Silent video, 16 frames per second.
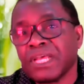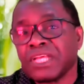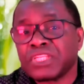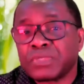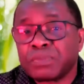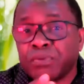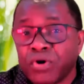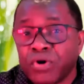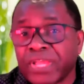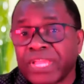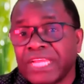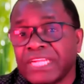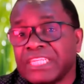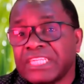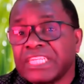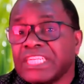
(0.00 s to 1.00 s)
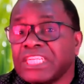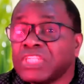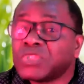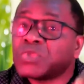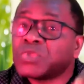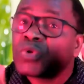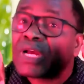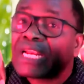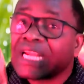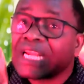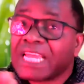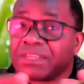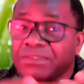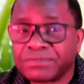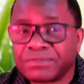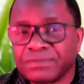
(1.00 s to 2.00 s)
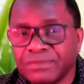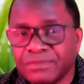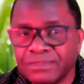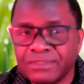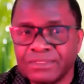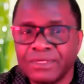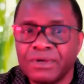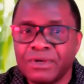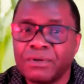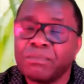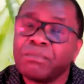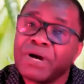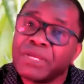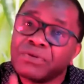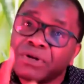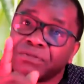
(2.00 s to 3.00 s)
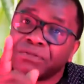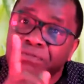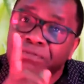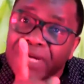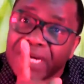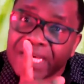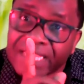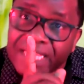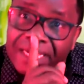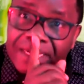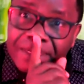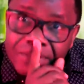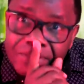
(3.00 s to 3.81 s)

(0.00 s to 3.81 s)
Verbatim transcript: spoken into your life by your father,